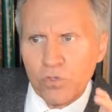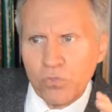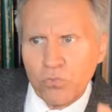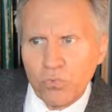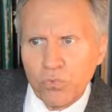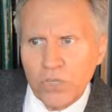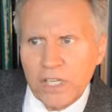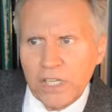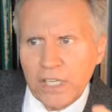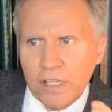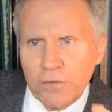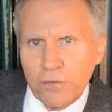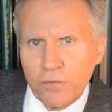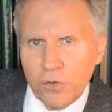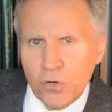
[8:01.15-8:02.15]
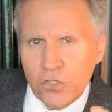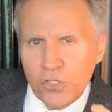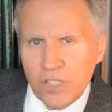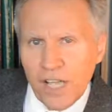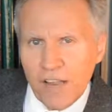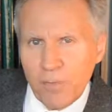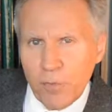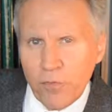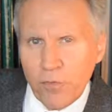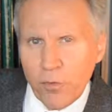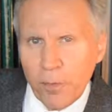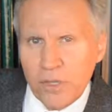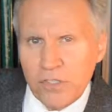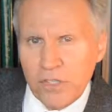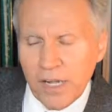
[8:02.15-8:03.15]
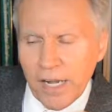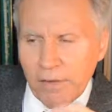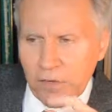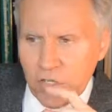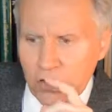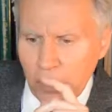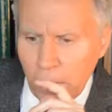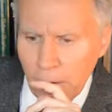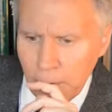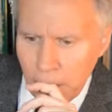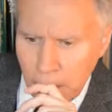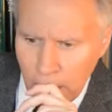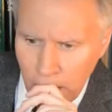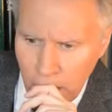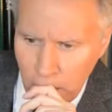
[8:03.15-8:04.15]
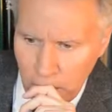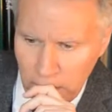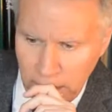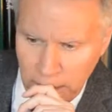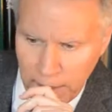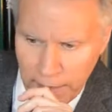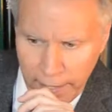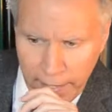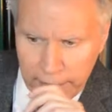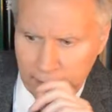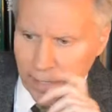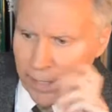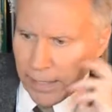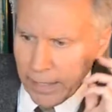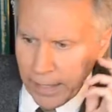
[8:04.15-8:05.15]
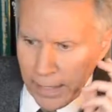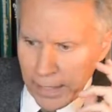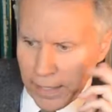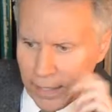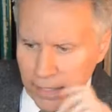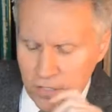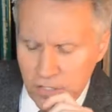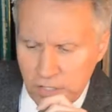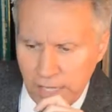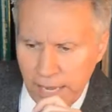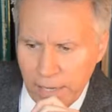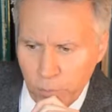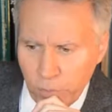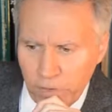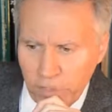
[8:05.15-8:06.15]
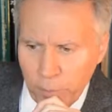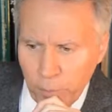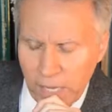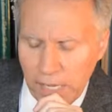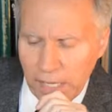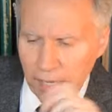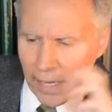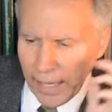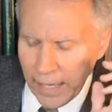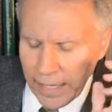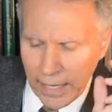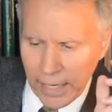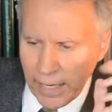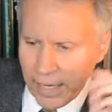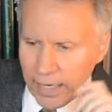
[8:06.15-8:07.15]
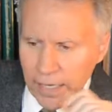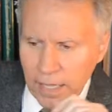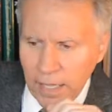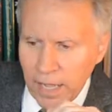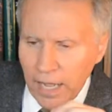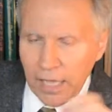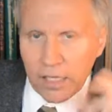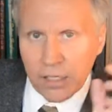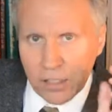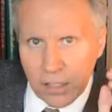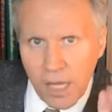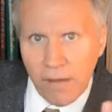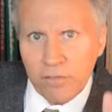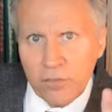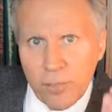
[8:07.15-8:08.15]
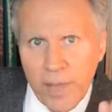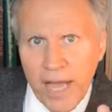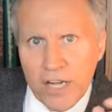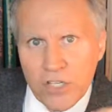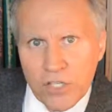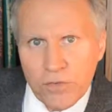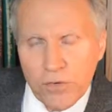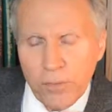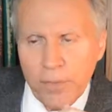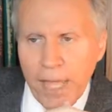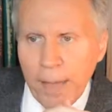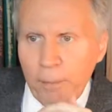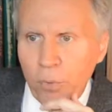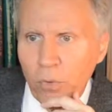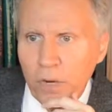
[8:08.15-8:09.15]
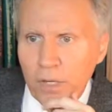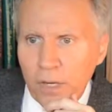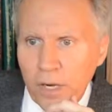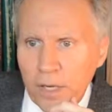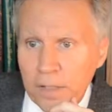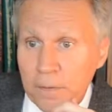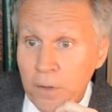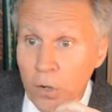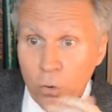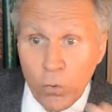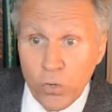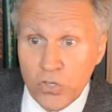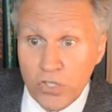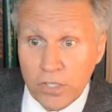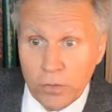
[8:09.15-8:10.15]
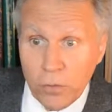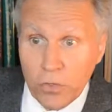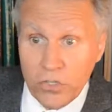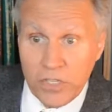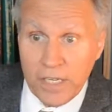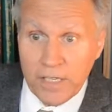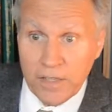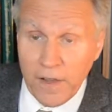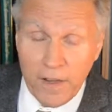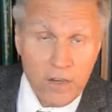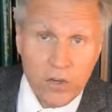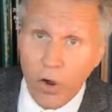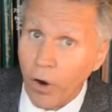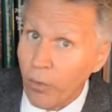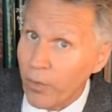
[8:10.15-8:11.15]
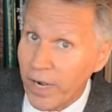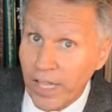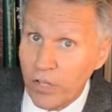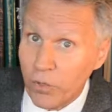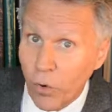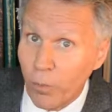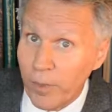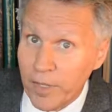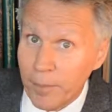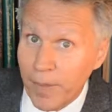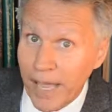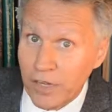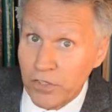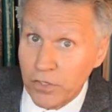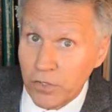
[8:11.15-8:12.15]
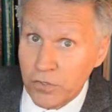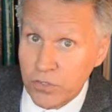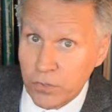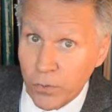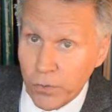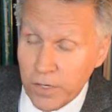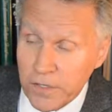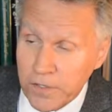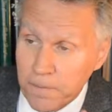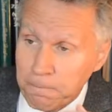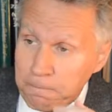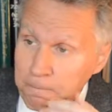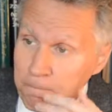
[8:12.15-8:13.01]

was really the first live performance that I ever saw. and it stayed with me, and I loved magic from that point on. Of course, he'd already told me the Blackstone stories,